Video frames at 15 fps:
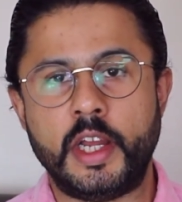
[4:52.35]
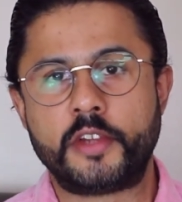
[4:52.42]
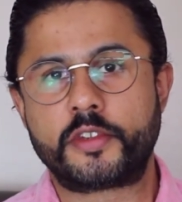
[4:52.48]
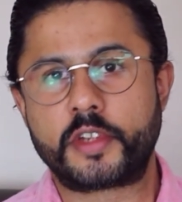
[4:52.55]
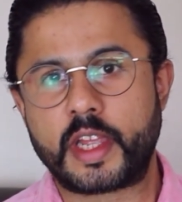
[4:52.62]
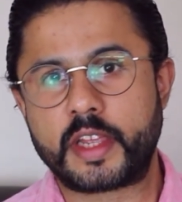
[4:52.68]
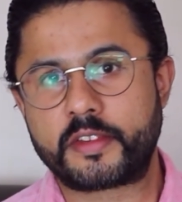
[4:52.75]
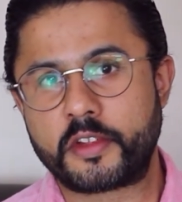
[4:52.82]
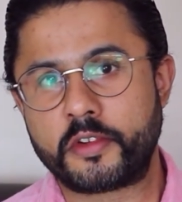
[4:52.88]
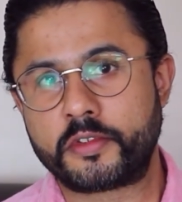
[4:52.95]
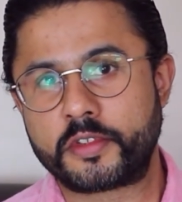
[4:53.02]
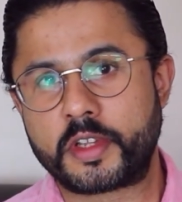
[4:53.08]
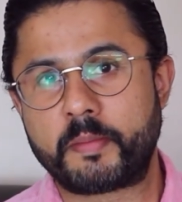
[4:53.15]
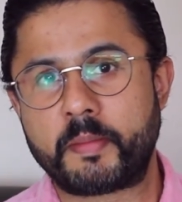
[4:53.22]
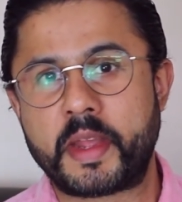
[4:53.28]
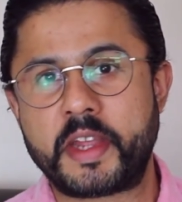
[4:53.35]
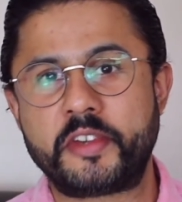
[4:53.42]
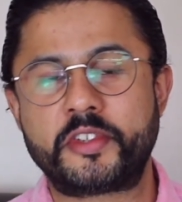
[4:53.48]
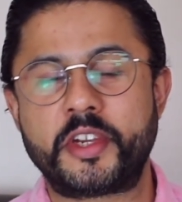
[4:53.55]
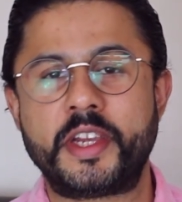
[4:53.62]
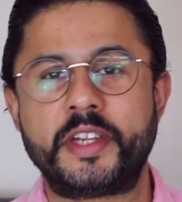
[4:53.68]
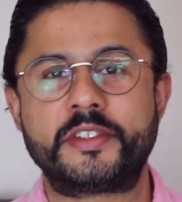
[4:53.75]
So yes, those are the main
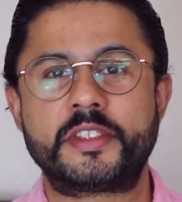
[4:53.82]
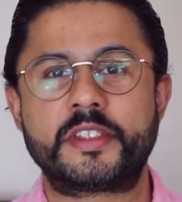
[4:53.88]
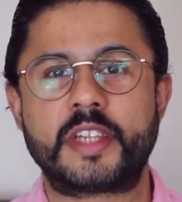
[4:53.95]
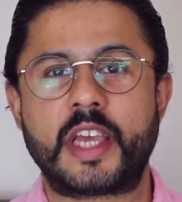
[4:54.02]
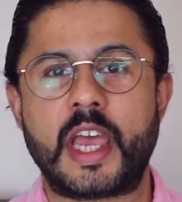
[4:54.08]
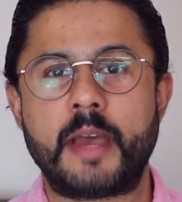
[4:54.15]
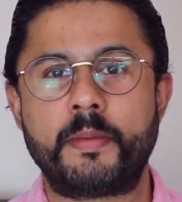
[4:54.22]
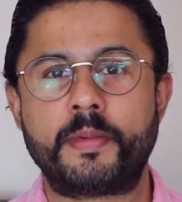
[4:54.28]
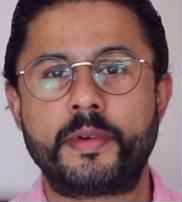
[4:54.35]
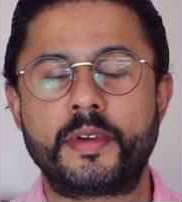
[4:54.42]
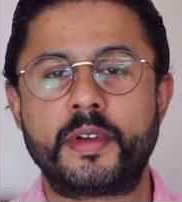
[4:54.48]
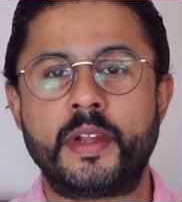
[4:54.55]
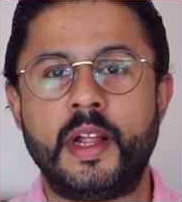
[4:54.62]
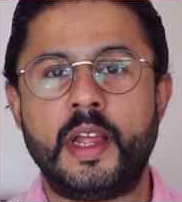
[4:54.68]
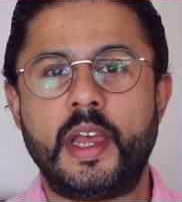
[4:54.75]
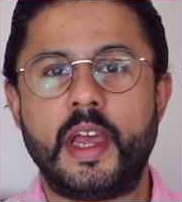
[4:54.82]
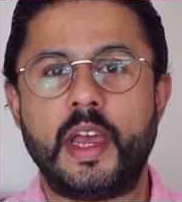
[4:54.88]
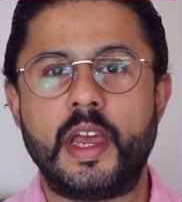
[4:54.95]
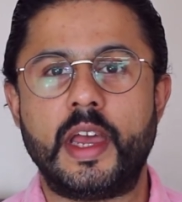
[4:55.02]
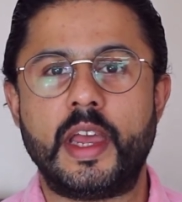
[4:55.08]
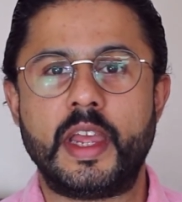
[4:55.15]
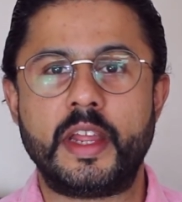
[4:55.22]
changes that happen
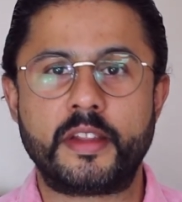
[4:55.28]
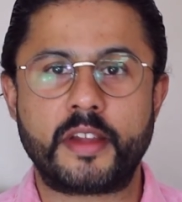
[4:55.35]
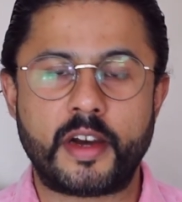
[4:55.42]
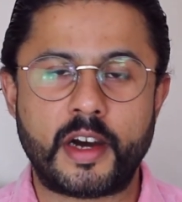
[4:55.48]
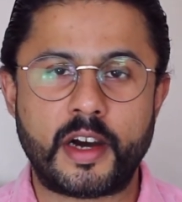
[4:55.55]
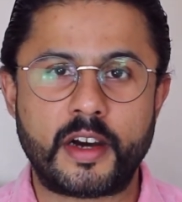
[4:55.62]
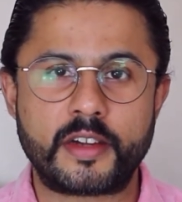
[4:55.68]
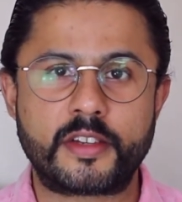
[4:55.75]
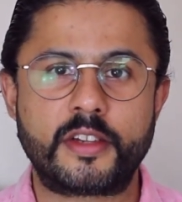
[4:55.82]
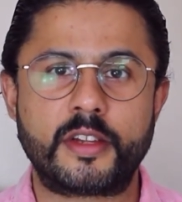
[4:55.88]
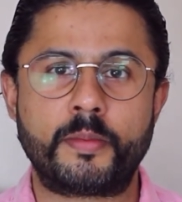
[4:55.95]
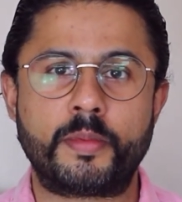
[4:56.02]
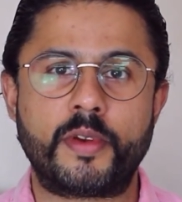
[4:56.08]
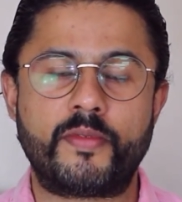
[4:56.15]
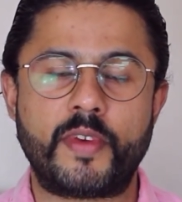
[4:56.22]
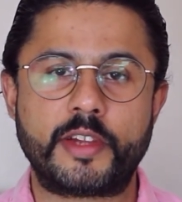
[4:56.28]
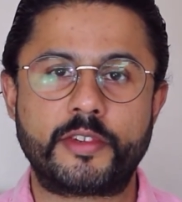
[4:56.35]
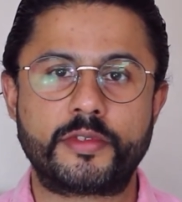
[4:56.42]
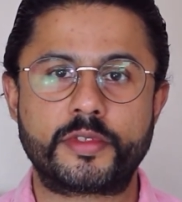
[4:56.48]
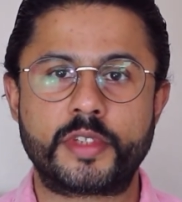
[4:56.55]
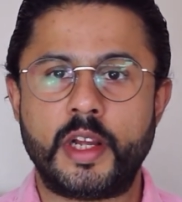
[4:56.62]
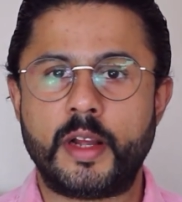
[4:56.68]
uh, in the heart and the blood
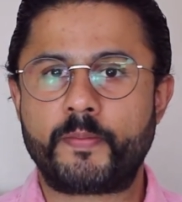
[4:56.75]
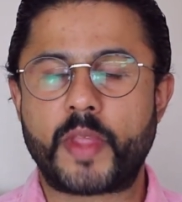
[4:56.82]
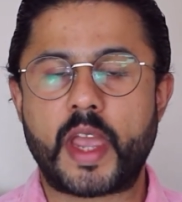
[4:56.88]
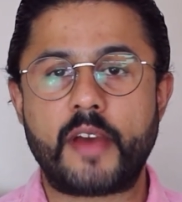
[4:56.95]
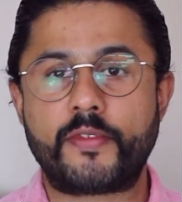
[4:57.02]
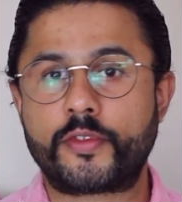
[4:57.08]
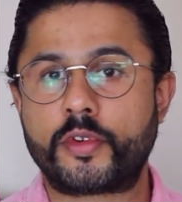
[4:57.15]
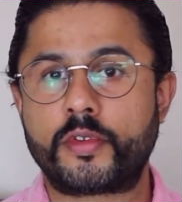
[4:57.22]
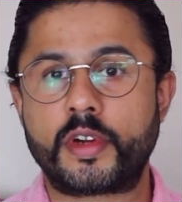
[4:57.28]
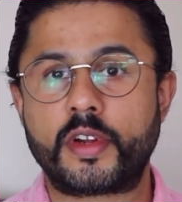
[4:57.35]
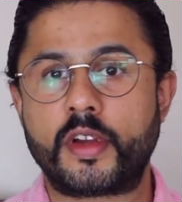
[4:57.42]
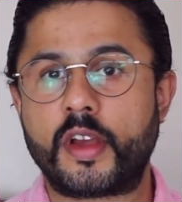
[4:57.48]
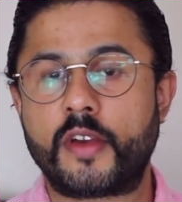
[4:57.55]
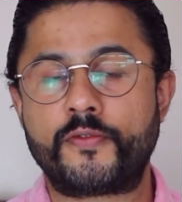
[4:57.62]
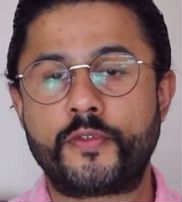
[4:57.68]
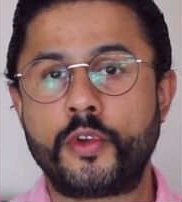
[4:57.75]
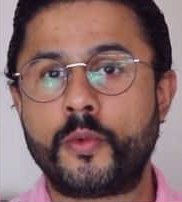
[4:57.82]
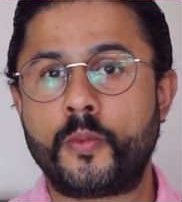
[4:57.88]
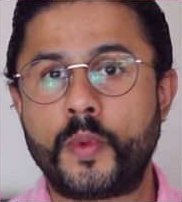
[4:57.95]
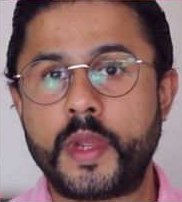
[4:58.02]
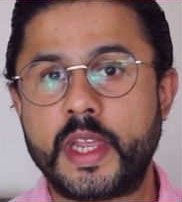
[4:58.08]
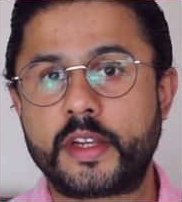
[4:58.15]
vessels after a, a, few
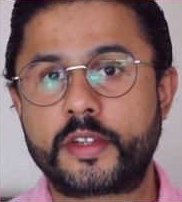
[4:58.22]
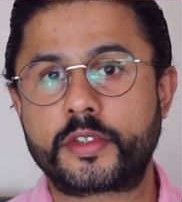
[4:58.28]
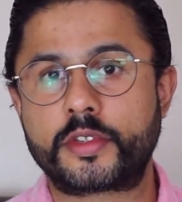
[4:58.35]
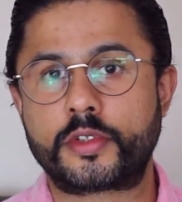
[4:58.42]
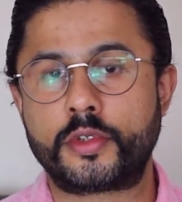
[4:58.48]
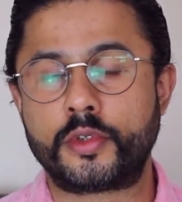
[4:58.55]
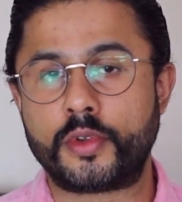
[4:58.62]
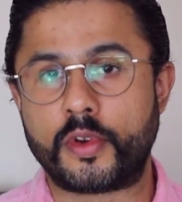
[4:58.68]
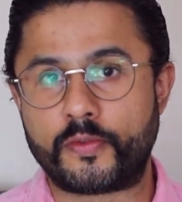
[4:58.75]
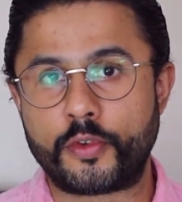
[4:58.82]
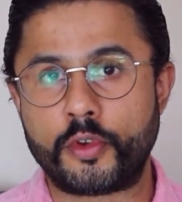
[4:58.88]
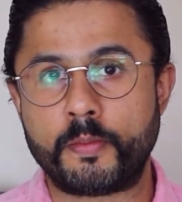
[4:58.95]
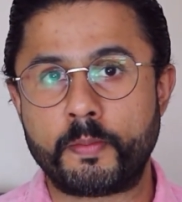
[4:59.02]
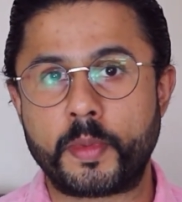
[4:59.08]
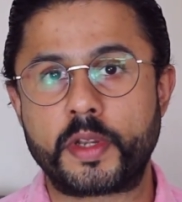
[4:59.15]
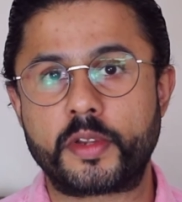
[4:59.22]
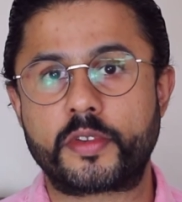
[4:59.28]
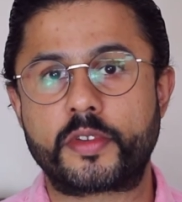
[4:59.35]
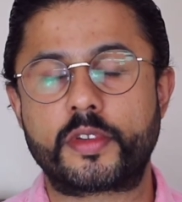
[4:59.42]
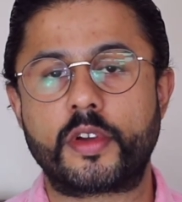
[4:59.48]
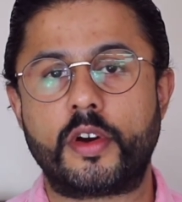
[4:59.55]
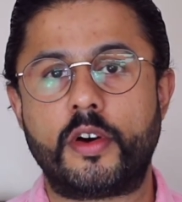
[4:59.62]
weeks to a few
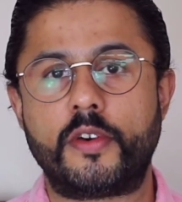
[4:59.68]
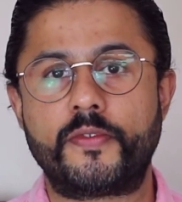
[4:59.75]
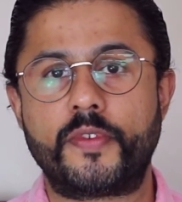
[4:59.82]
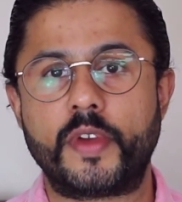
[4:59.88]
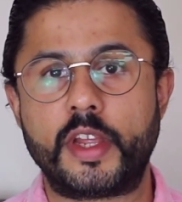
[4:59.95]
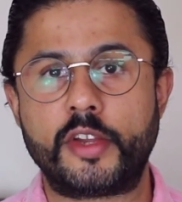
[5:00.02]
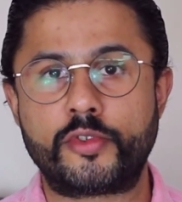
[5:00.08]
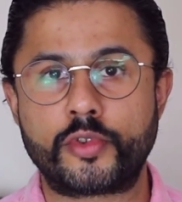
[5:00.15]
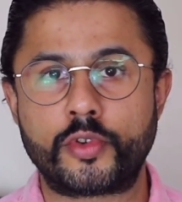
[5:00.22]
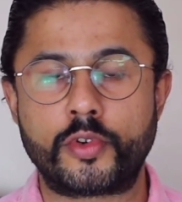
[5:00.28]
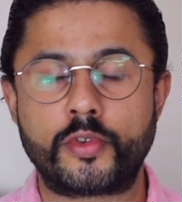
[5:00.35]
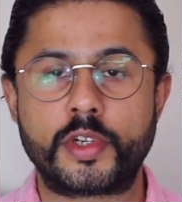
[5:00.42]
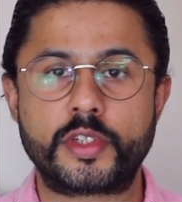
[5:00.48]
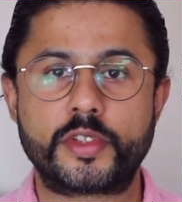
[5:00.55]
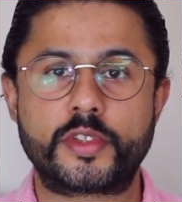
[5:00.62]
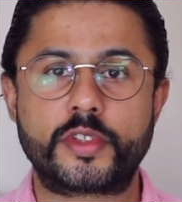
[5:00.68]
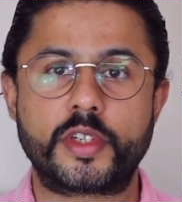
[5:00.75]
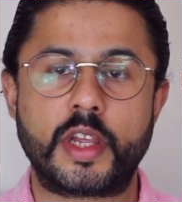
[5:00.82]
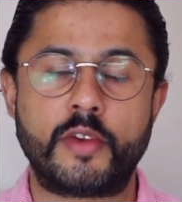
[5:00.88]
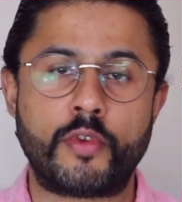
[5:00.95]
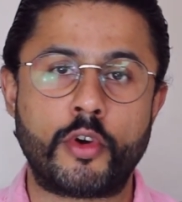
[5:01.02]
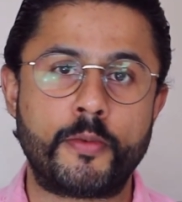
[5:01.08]
months of endurance,
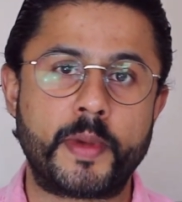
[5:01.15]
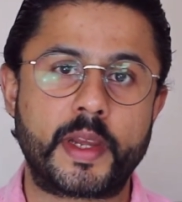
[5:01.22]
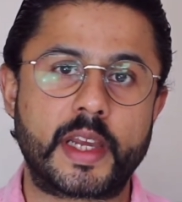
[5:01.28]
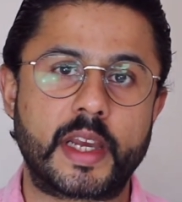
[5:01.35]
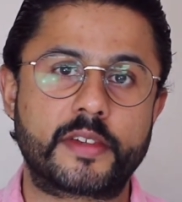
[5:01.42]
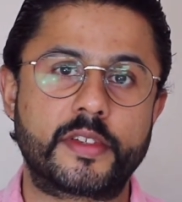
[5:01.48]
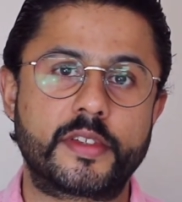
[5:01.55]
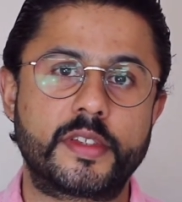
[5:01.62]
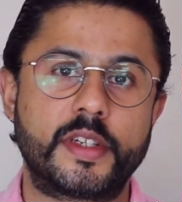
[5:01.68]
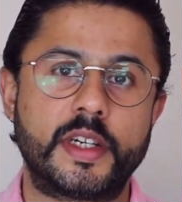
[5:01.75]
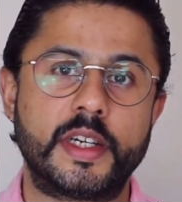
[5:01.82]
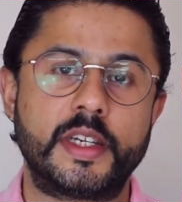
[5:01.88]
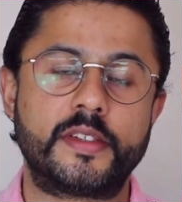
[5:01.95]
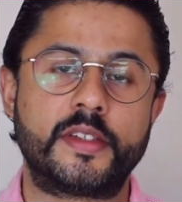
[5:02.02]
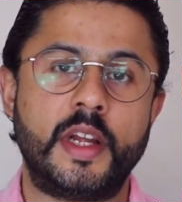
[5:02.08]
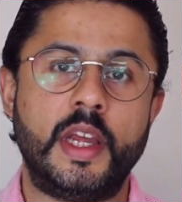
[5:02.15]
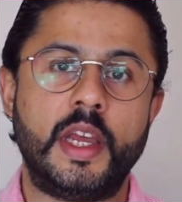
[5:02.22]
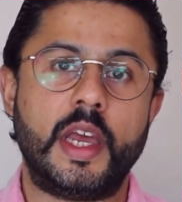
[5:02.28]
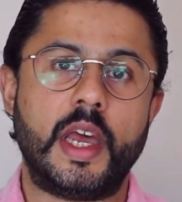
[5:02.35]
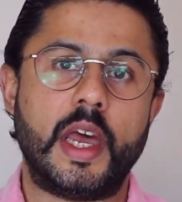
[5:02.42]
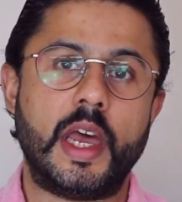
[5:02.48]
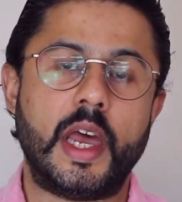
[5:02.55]
aerobic exercise,
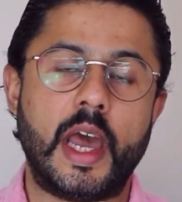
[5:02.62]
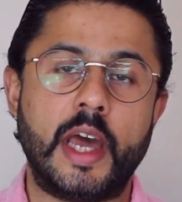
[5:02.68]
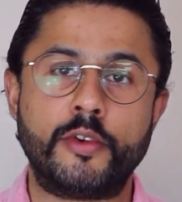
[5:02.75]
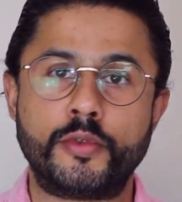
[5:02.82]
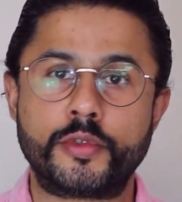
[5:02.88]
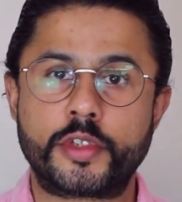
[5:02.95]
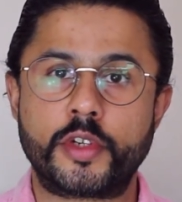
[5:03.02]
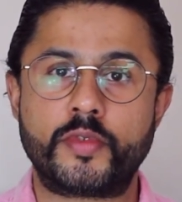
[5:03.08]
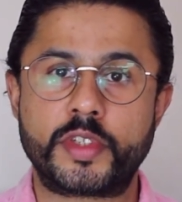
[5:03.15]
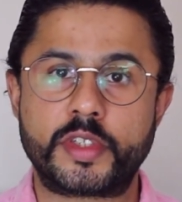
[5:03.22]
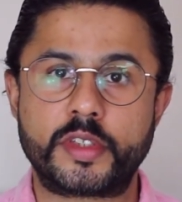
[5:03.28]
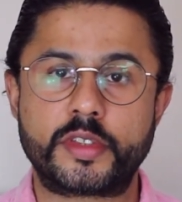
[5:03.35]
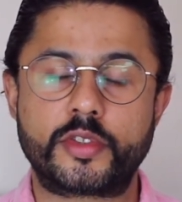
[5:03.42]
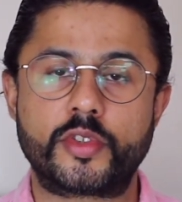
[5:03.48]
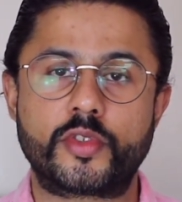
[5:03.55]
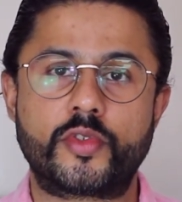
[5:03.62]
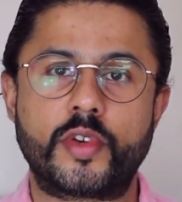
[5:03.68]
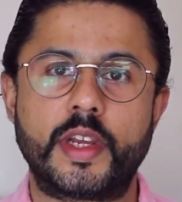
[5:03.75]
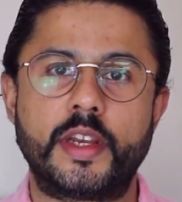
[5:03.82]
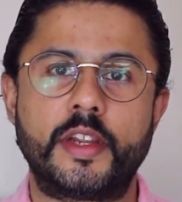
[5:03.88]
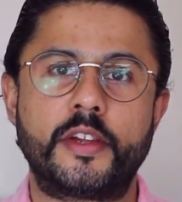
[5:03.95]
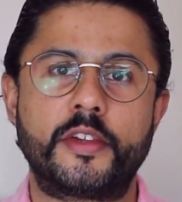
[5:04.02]
uh, and also resistance
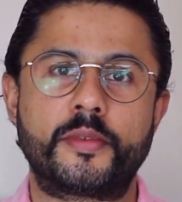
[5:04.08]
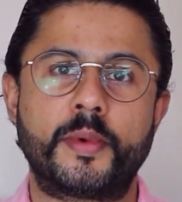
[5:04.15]
training as